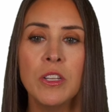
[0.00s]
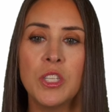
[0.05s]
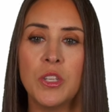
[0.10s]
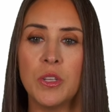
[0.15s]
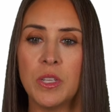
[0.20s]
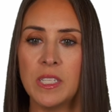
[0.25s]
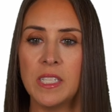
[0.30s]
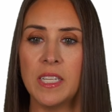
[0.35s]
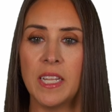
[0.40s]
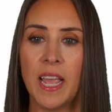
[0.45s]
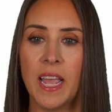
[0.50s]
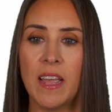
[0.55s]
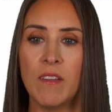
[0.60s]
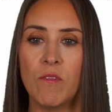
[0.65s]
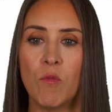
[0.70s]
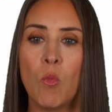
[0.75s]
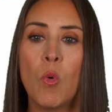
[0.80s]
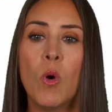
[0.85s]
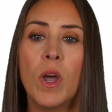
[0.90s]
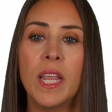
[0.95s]
So you can see I have
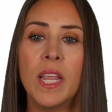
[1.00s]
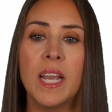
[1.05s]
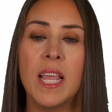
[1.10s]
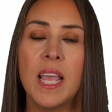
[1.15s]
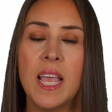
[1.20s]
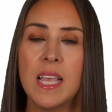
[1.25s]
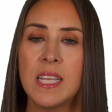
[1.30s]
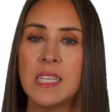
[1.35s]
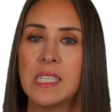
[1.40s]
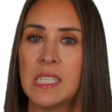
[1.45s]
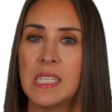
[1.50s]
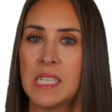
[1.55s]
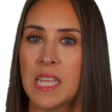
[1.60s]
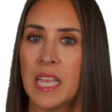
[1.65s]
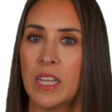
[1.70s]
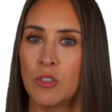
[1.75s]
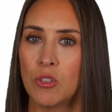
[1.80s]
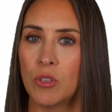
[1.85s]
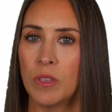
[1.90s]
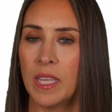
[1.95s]
one
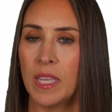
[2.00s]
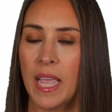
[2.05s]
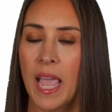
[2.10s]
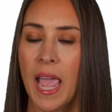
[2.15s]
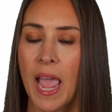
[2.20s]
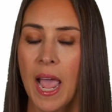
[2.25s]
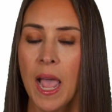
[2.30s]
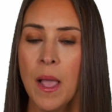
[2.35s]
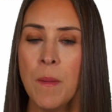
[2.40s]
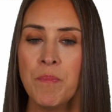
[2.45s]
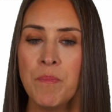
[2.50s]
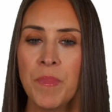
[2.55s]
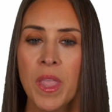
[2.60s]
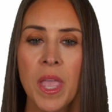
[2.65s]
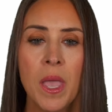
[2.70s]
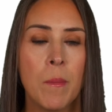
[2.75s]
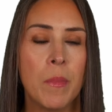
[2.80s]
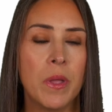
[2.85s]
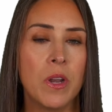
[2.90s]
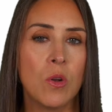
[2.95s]
scheduling app,
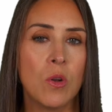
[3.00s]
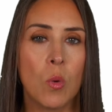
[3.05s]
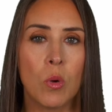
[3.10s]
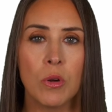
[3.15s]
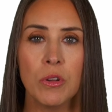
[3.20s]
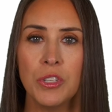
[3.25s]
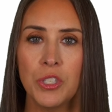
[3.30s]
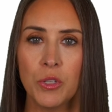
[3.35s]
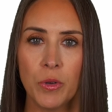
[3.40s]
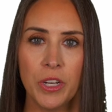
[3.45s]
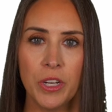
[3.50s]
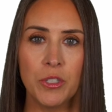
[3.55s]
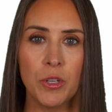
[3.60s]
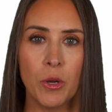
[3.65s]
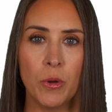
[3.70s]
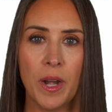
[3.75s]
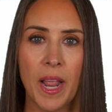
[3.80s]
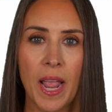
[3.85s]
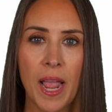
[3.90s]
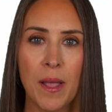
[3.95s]
but in order to create your
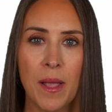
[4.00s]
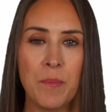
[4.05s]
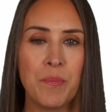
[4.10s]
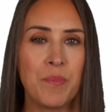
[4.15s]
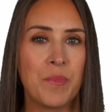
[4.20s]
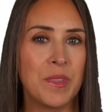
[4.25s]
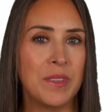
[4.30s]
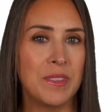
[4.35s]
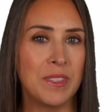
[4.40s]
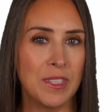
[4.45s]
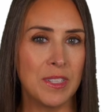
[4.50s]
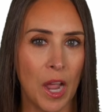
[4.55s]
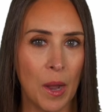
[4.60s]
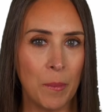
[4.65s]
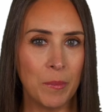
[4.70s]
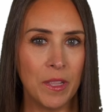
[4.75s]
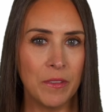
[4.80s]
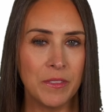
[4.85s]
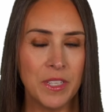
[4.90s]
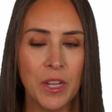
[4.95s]
own app,
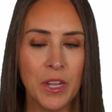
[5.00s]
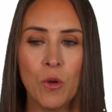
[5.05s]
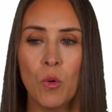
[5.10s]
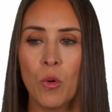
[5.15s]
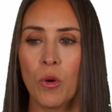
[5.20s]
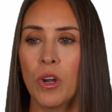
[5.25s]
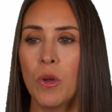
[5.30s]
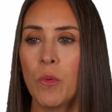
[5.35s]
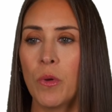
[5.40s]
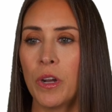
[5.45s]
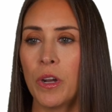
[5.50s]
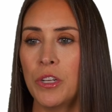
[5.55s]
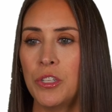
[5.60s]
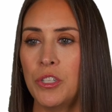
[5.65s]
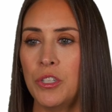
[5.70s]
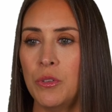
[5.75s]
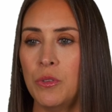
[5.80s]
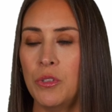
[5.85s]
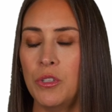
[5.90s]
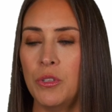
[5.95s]
top left-hand corner, we're going to
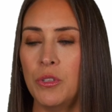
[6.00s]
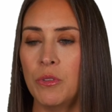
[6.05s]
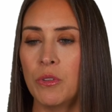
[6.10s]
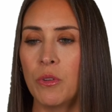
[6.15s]
choose to